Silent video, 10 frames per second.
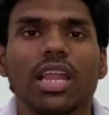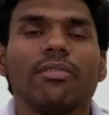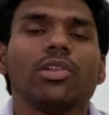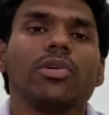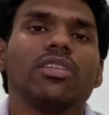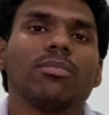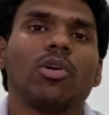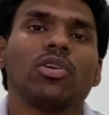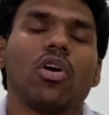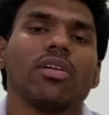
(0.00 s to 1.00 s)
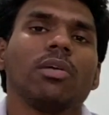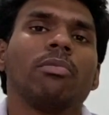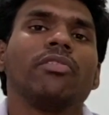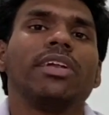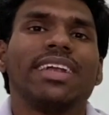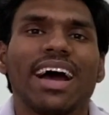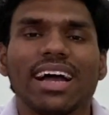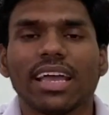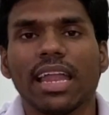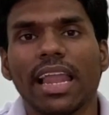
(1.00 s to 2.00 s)
11th one is about toggling between
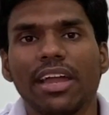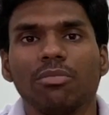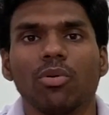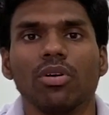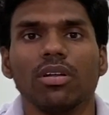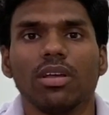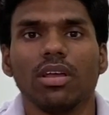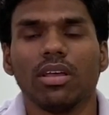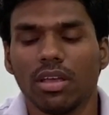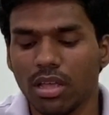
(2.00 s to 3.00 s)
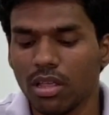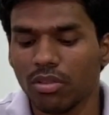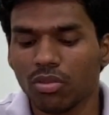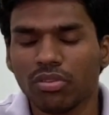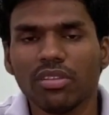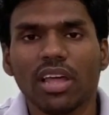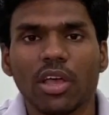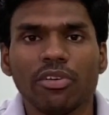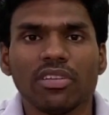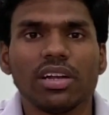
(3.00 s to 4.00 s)
dark and light mode. So since
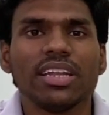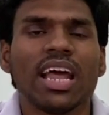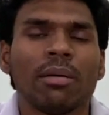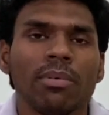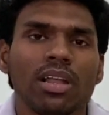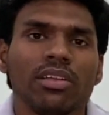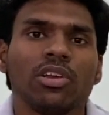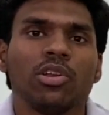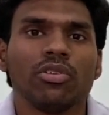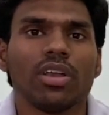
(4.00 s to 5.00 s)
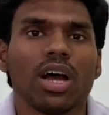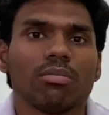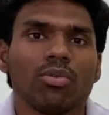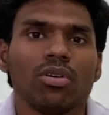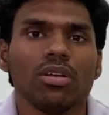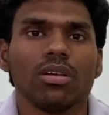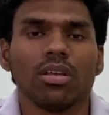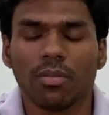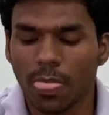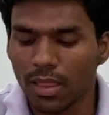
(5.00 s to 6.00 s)
iOS 13, Apple has introduced dark mode.
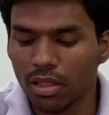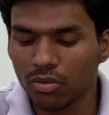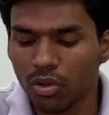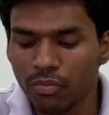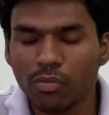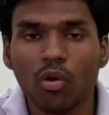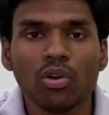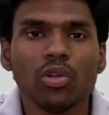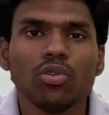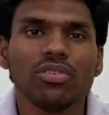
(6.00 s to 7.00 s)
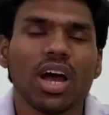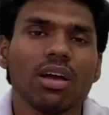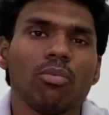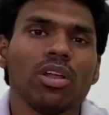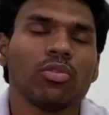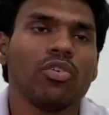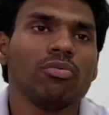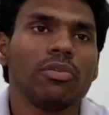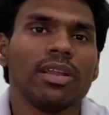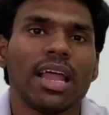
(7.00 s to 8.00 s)
So if you want to use dark mode and switch
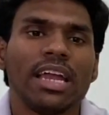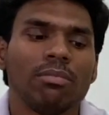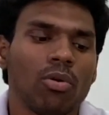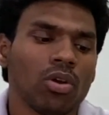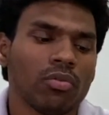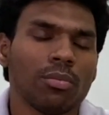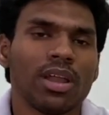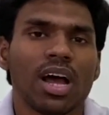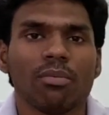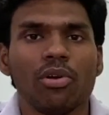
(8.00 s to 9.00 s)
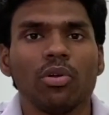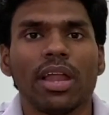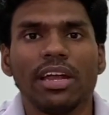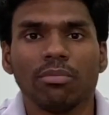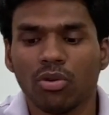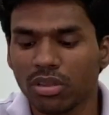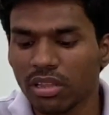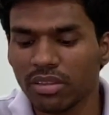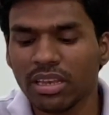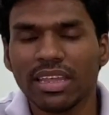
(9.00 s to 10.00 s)
between light mode or from dark mode to light mode,
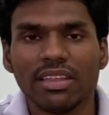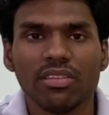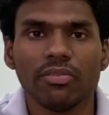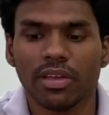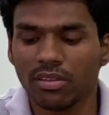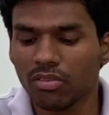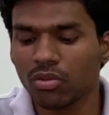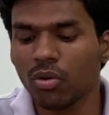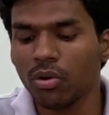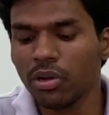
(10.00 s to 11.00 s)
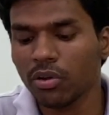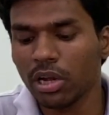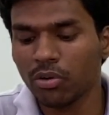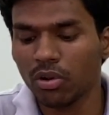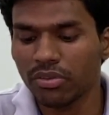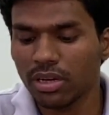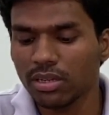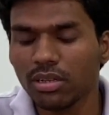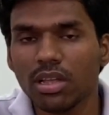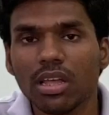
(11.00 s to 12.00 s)
this is an easy way. Just go into control center,